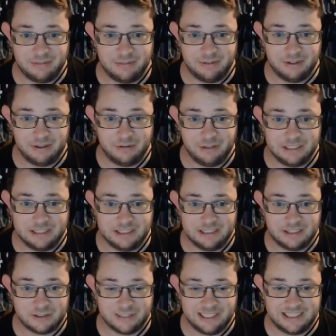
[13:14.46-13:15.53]
which is 3
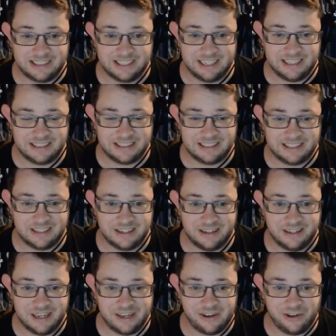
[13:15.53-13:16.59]
states that are like
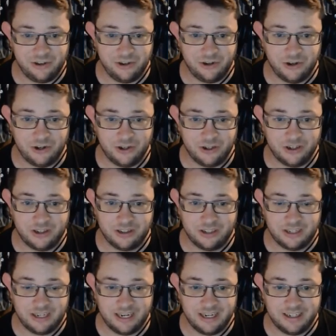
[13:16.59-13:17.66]
New York,
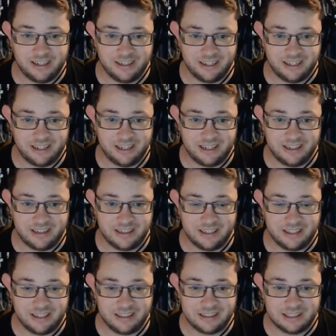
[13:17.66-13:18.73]
Connecticut, and
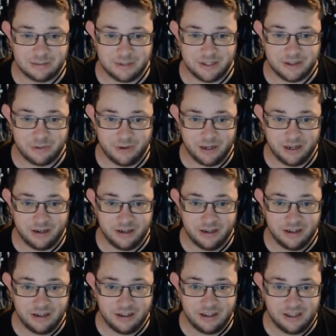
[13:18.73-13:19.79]
some other one.
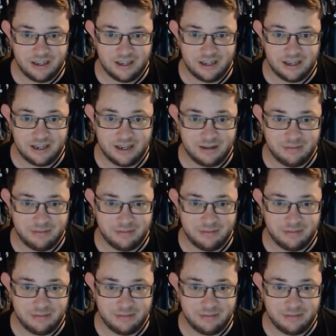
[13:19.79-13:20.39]
I